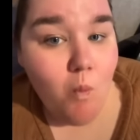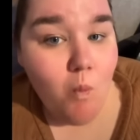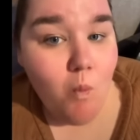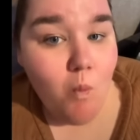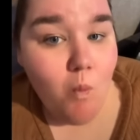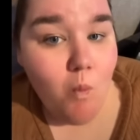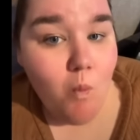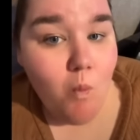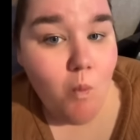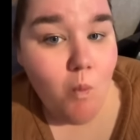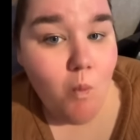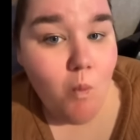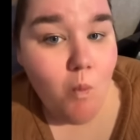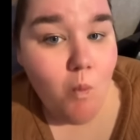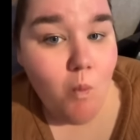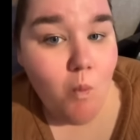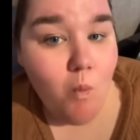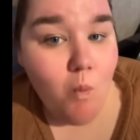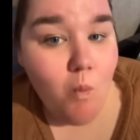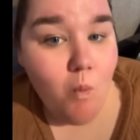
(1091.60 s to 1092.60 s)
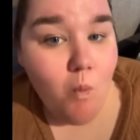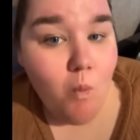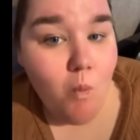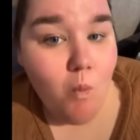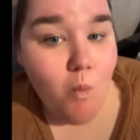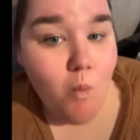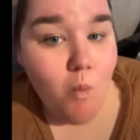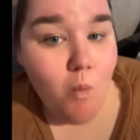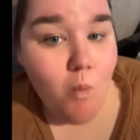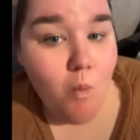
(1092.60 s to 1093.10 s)

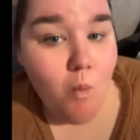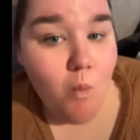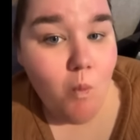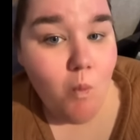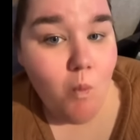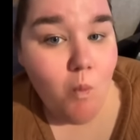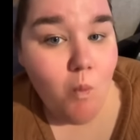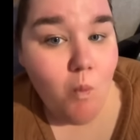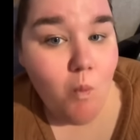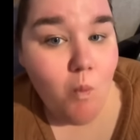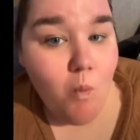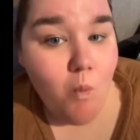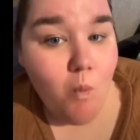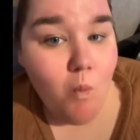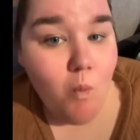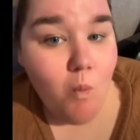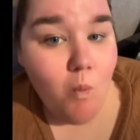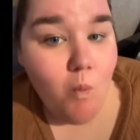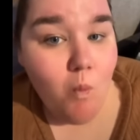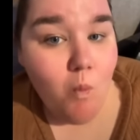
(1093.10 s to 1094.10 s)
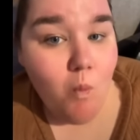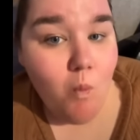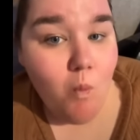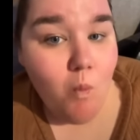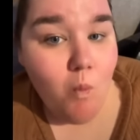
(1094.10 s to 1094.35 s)
This person isn't speaking.